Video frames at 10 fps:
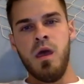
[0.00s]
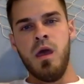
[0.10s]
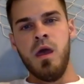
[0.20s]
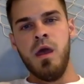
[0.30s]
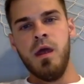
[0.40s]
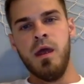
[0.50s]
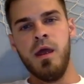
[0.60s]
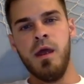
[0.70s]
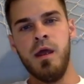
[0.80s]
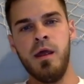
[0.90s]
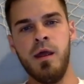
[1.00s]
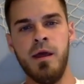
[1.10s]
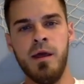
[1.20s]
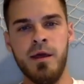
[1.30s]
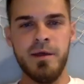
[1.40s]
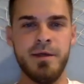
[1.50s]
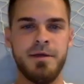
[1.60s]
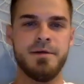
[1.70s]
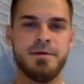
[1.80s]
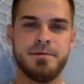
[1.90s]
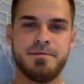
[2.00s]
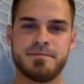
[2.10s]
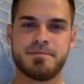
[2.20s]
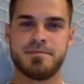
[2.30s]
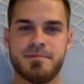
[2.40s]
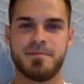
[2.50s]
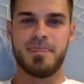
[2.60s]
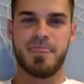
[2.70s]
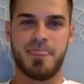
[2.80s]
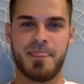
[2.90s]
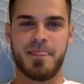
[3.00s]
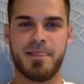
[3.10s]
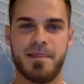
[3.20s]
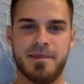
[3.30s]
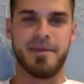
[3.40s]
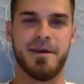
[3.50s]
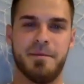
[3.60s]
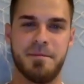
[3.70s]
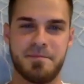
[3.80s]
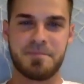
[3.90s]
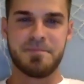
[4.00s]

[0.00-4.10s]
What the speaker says: (not speaking)